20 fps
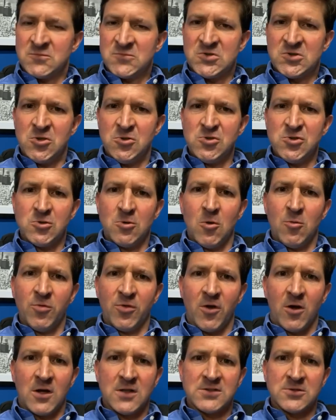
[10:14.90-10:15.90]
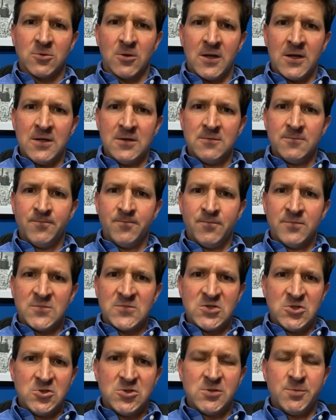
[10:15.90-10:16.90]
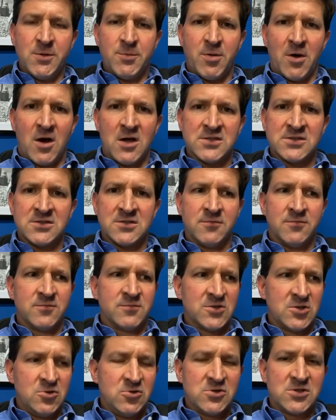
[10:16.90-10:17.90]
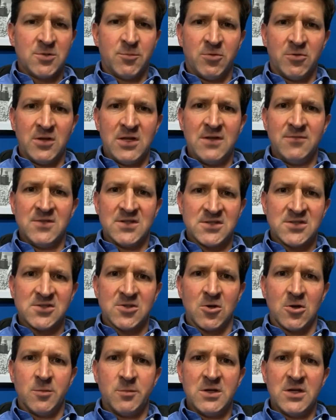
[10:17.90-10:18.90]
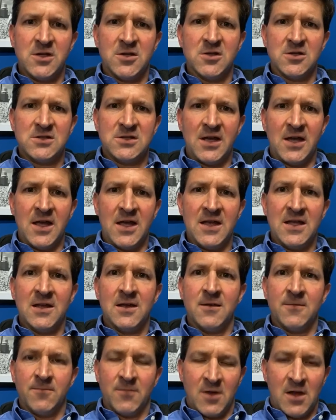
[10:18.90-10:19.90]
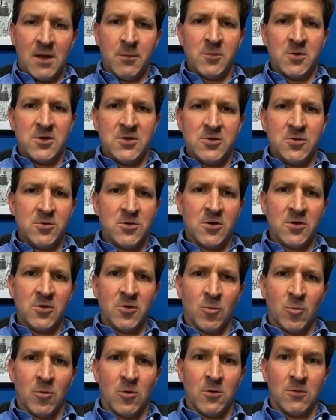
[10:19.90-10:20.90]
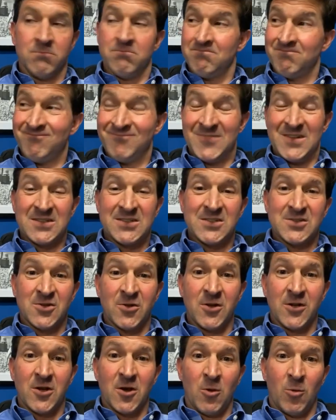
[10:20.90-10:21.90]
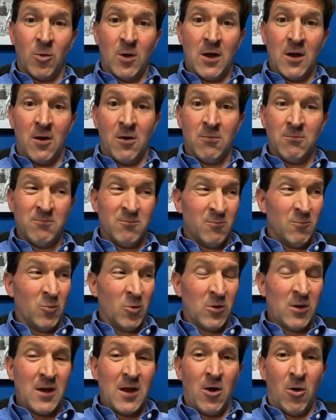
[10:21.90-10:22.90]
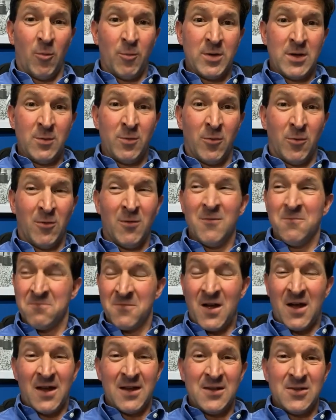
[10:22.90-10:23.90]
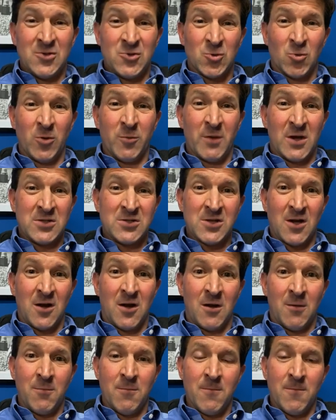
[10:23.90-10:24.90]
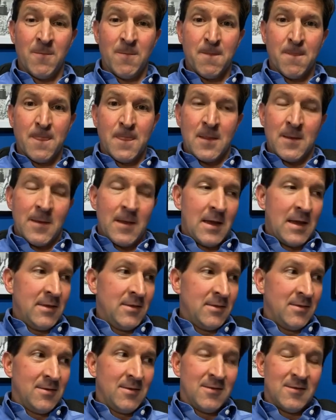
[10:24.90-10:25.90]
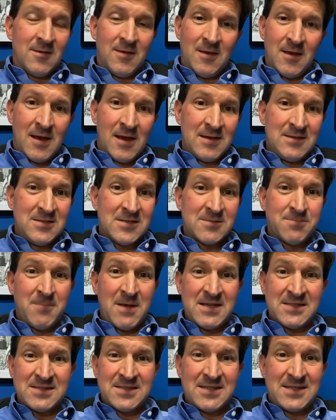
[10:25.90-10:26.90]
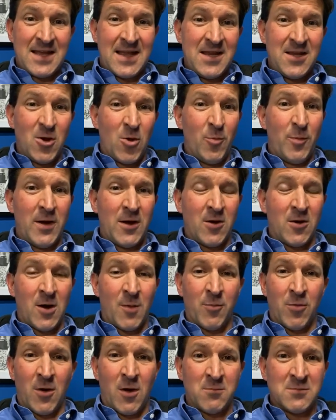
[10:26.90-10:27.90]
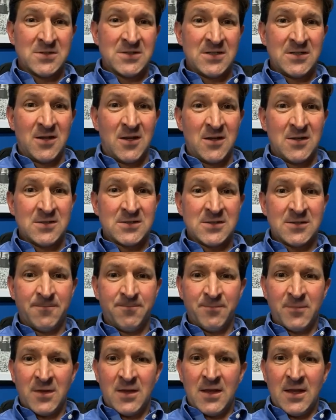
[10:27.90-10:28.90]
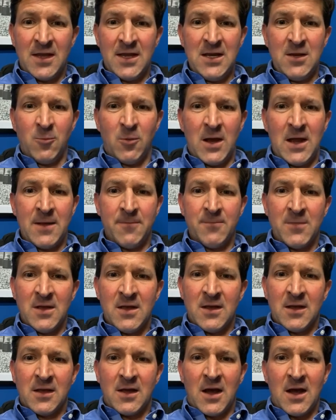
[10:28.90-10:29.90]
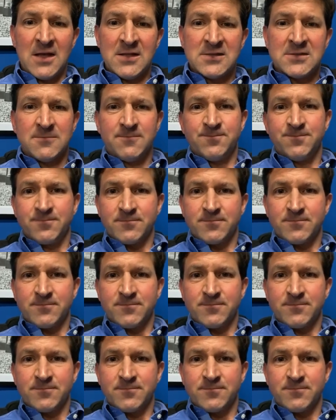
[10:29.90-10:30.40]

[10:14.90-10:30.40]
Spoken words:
Choose your own thoughts, right? Choose to be positive. Choose to believe this is going to be a good day. I'm going to do good in the world. This is going to go well. We're going to help people. I enjoy my job. And it just makes the day go better. I promise it does. Anyway, guys,